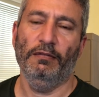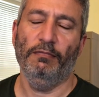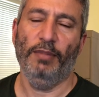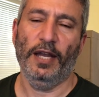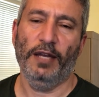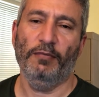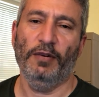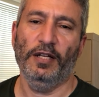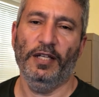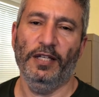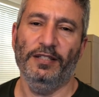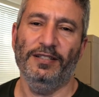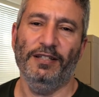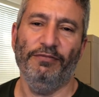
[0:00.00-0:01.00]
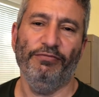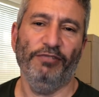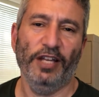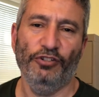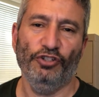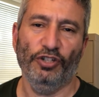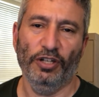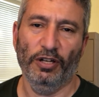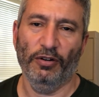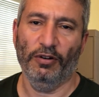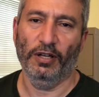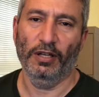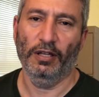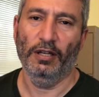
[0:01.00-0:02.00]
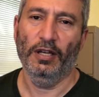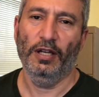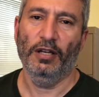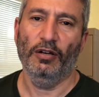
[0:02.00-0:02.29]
bank money is deflationary